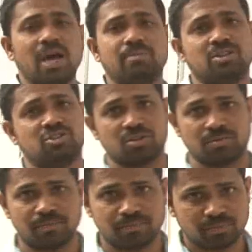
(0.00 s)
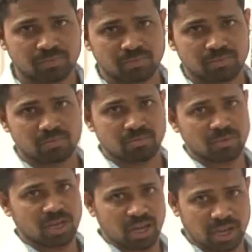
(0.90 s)
dimension.
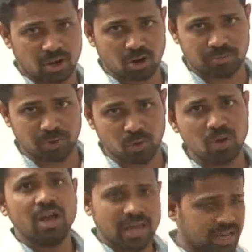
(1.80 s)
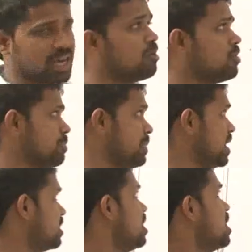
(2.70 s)
Clear all of you? Again I will
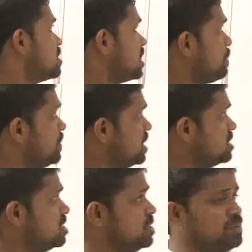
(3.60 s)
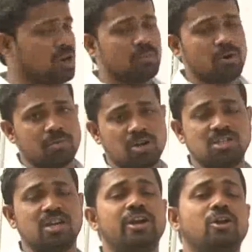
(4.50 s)
repeat. The principle of
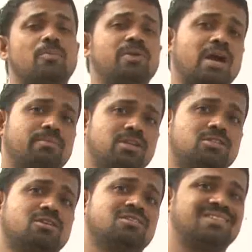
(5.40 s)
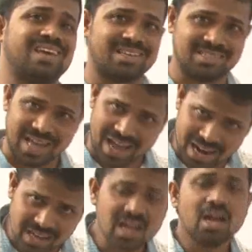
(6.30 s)
homogeneity of dimension says
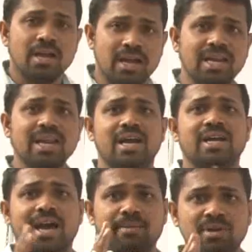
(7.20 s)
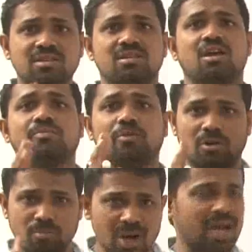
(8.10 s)
that in a dimensional
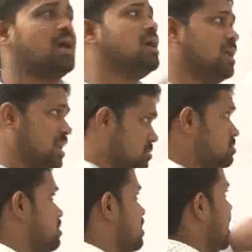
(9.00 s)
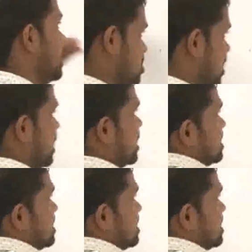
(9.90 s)
formula, let us take an